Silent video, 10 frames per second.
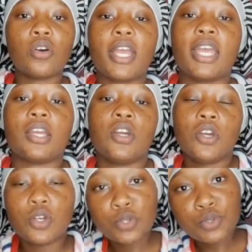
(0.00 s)
okay
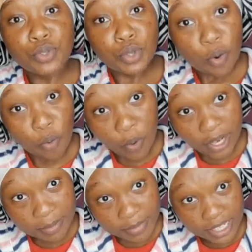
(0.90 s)
so when
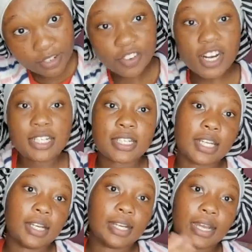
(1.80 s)
i'm done
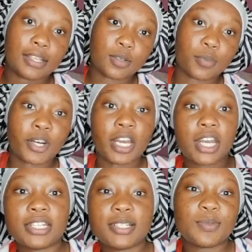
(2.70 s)
writing like the prayer
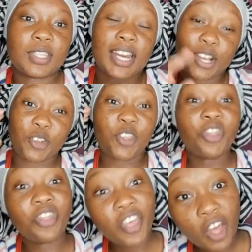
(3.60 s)
items that i could
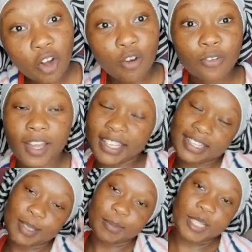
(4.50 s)
think of i
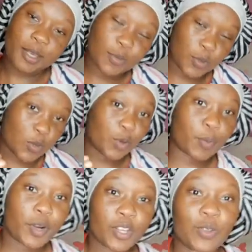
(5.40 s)
guess sometimes when you're
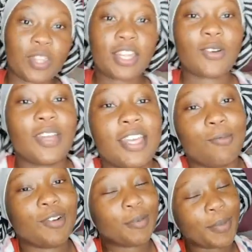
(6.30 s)
praying you think okay i'm
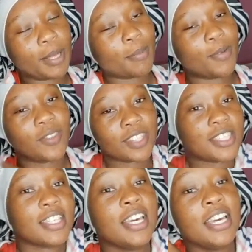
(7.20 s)
gonna pray about
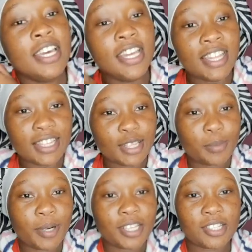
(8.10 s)
this then the
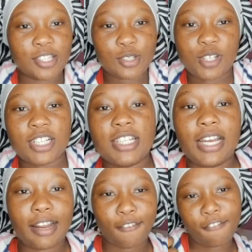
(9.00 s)
prayer is just gonna take
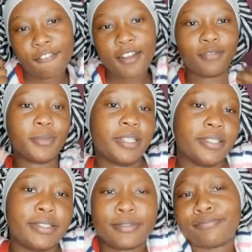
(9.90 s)
like five
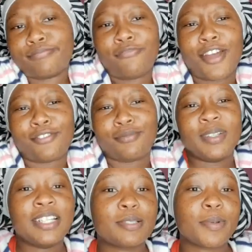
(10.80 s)
minutes five
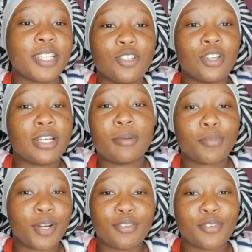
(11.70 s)
minutes but then you end up
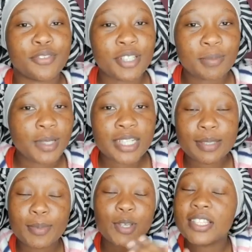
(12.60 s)
praying 15 minutes
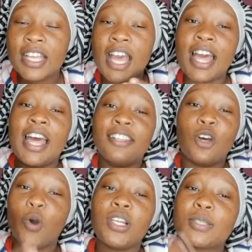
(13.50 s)
because the
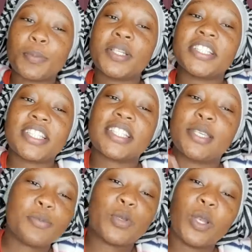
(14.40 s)
holy spirit just
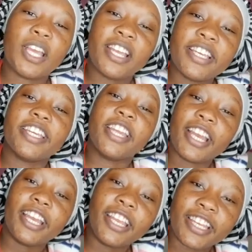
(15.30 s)
keeps on adding and
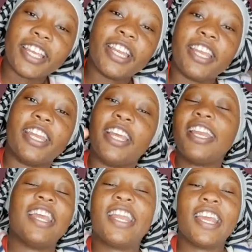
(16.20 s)
adding and adding and
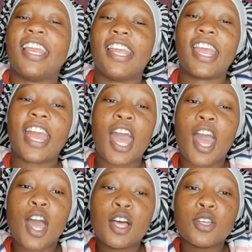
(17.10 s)
adding and adding
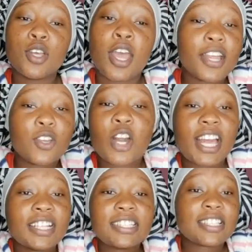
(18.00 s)
and you
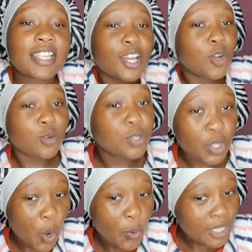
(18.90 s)
can't say no to the
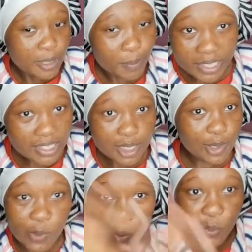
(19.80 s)
holy spirit
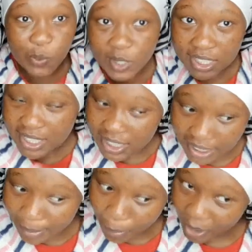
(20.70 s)
so you just
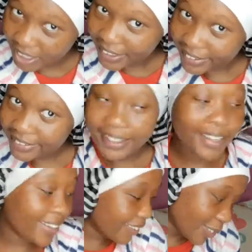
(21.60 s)
keep on yielding
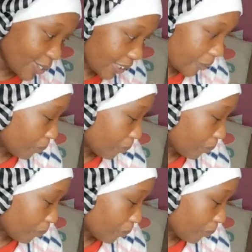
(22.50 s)
and yielding